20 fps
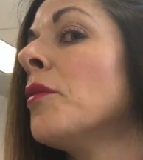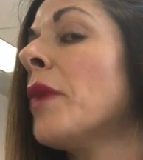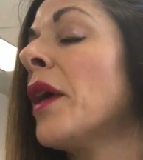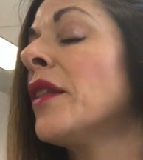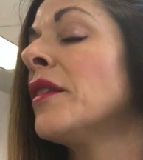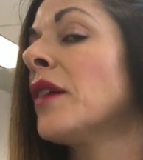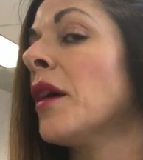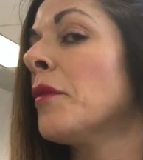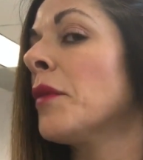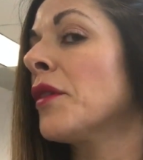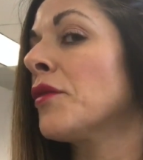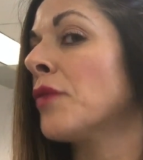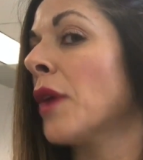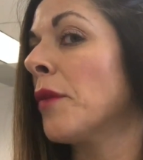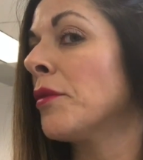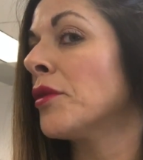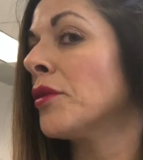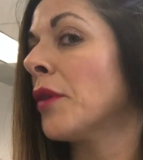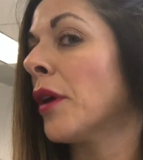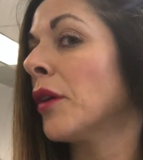by the time it's
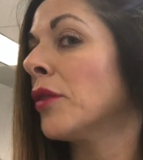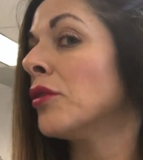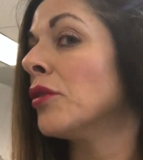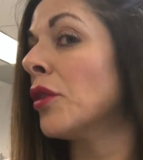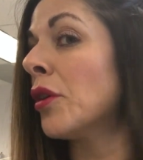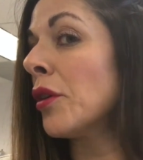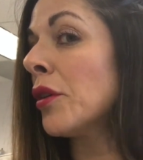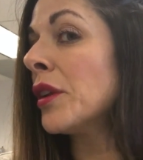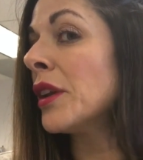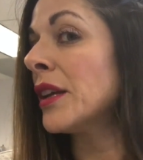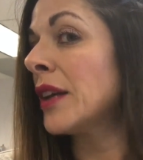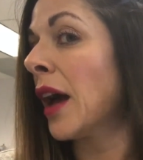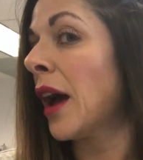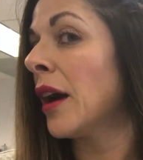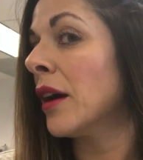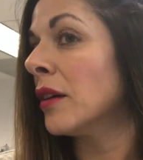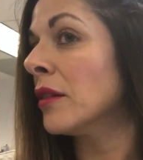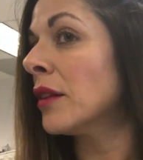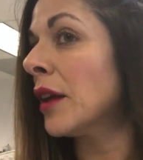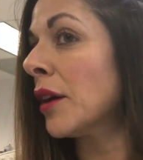wrapped around, you already
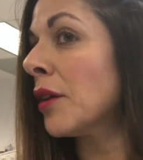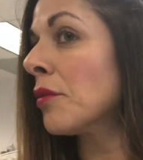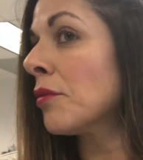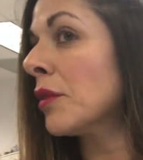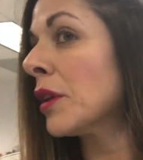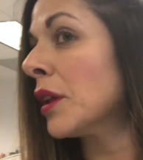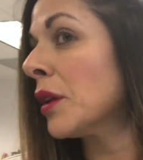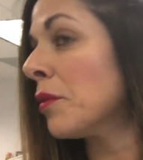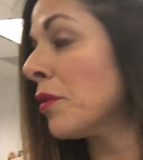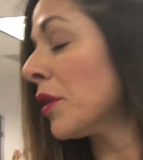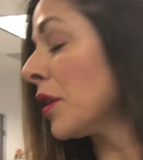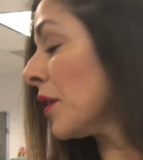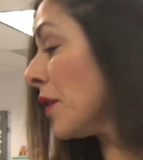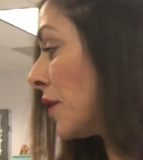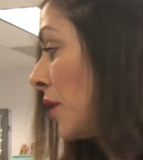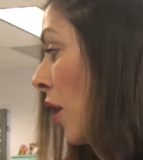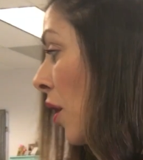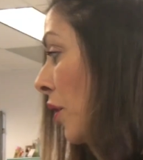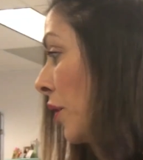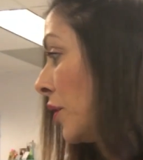get like a really pretty
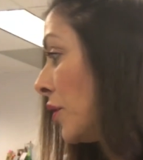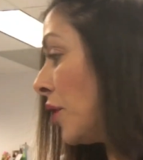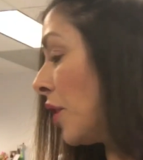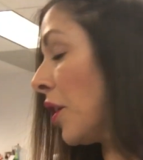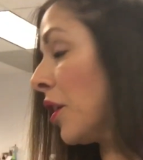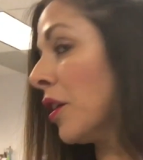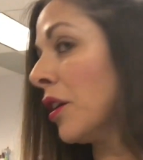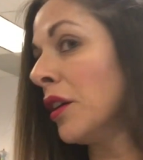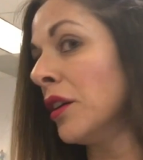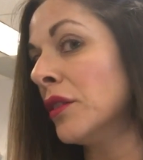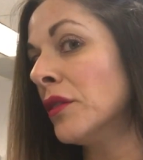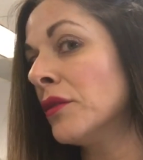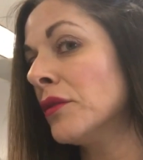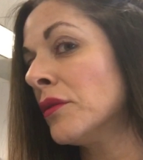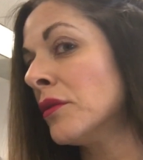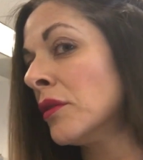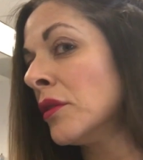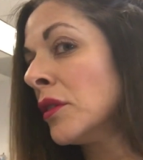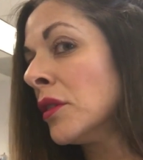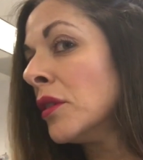solid curl.
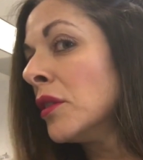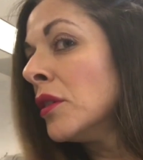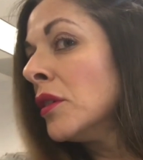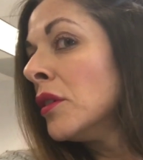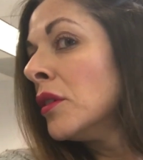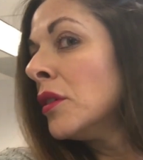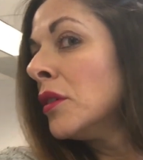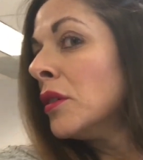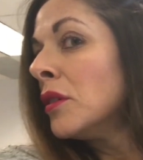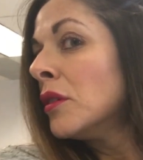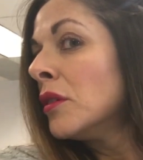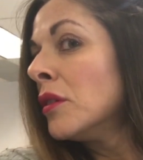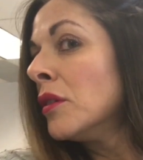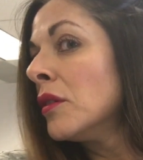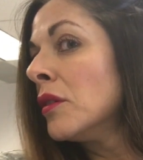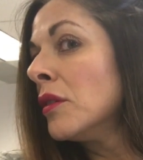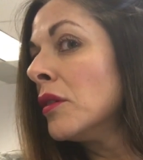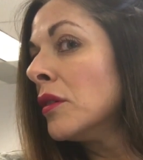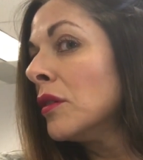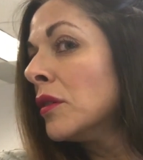
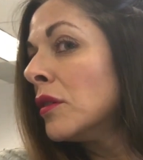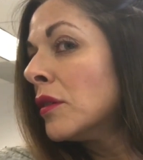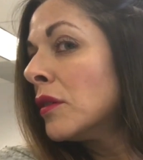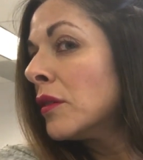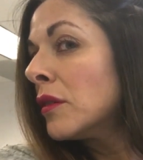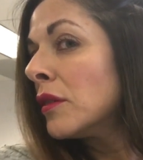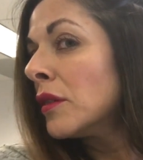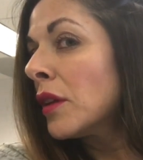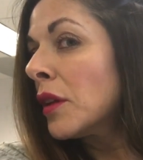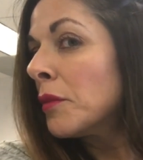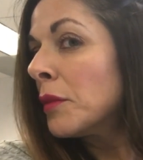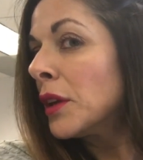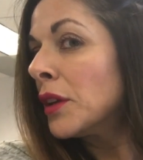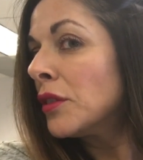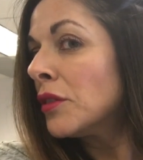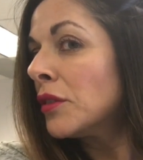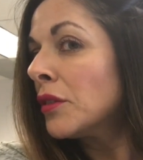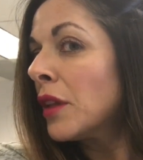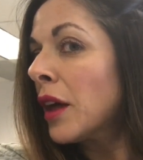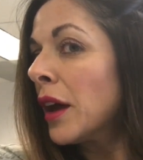So let me
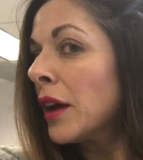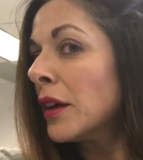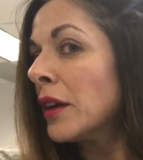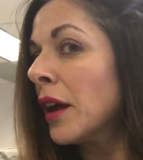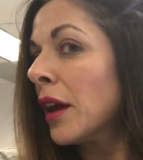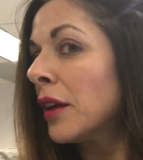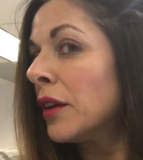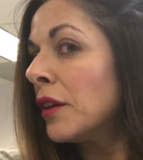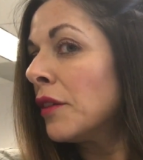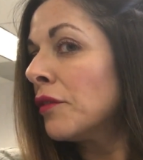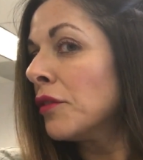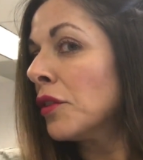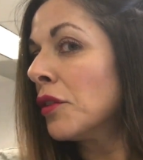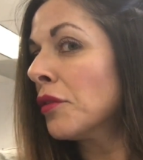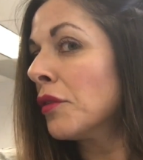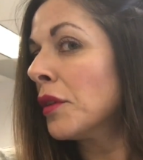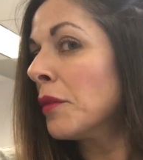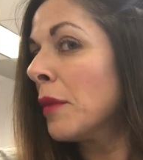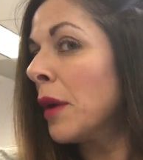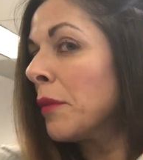do that again. If you
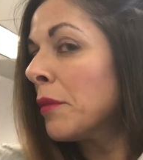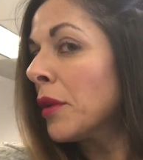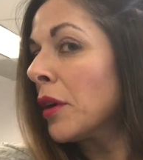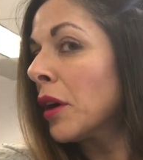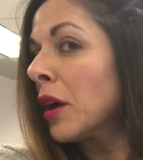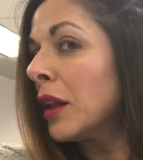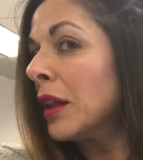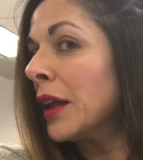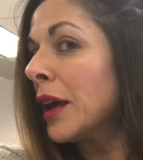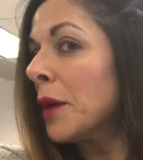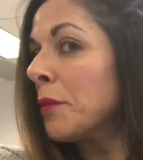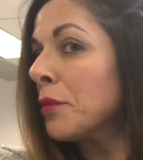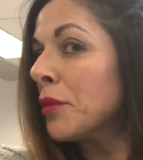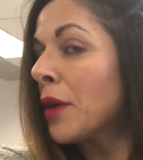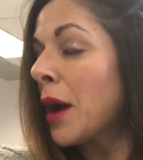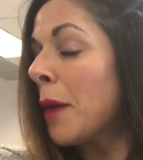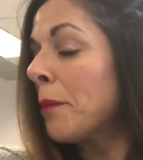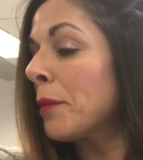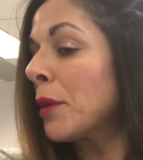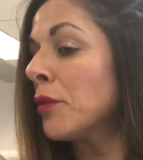remember clamp,
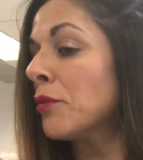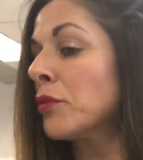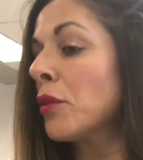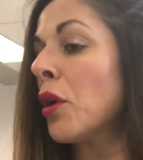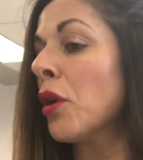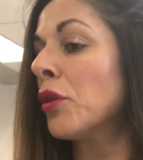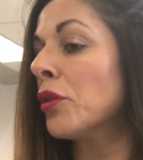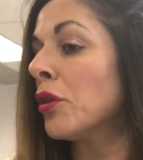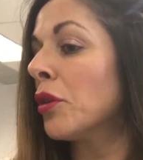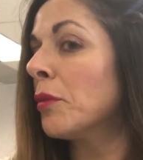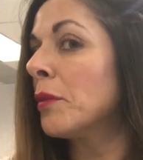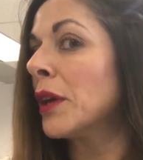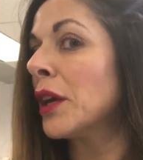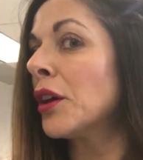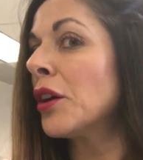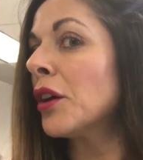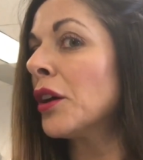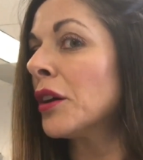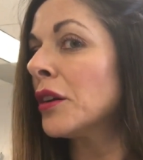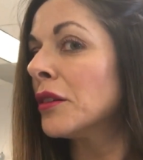wrap, and roll, you'll be
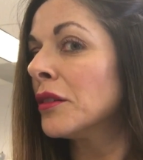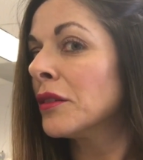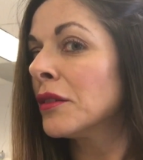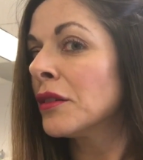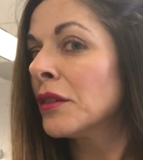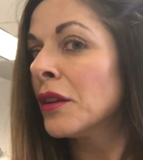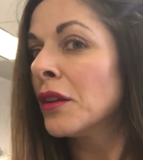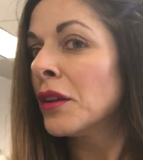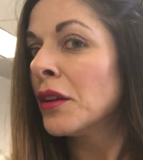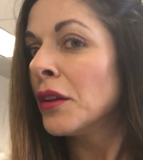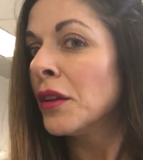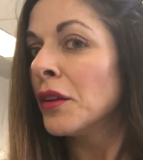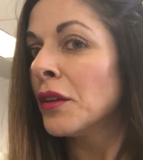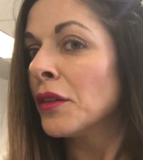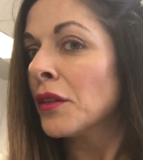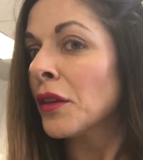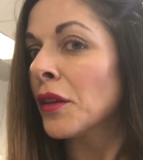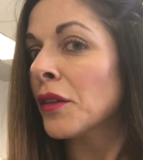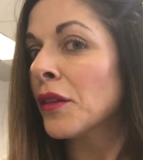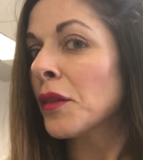good.
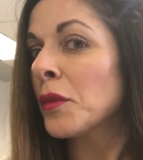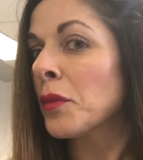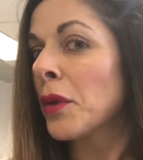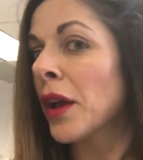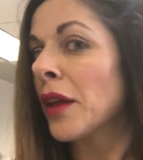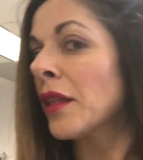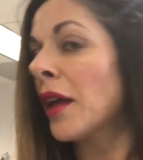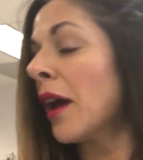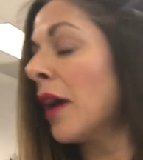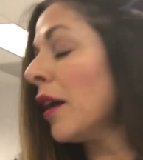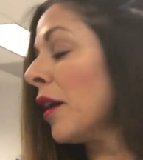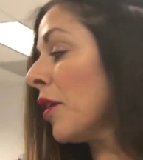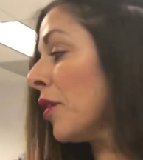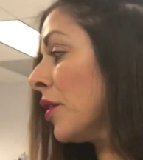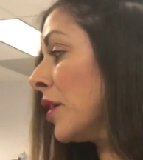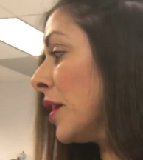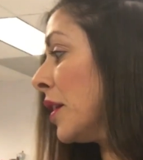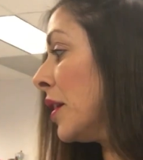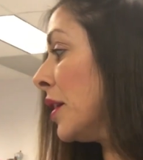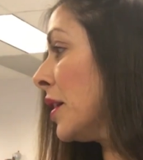So spray that
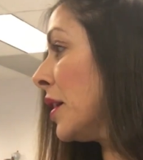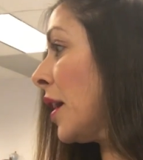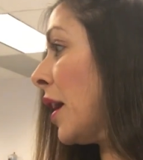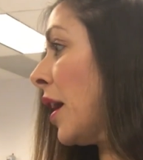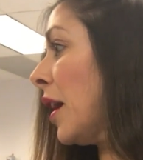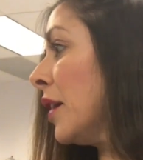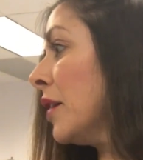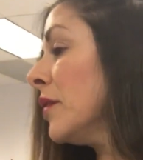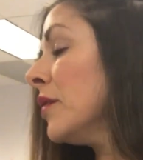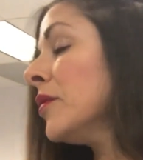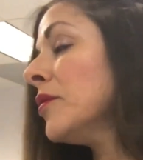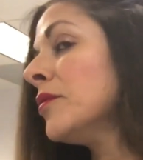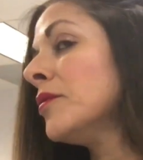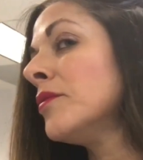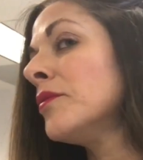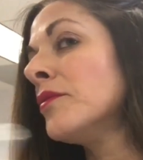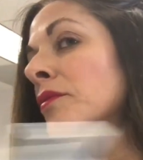area again.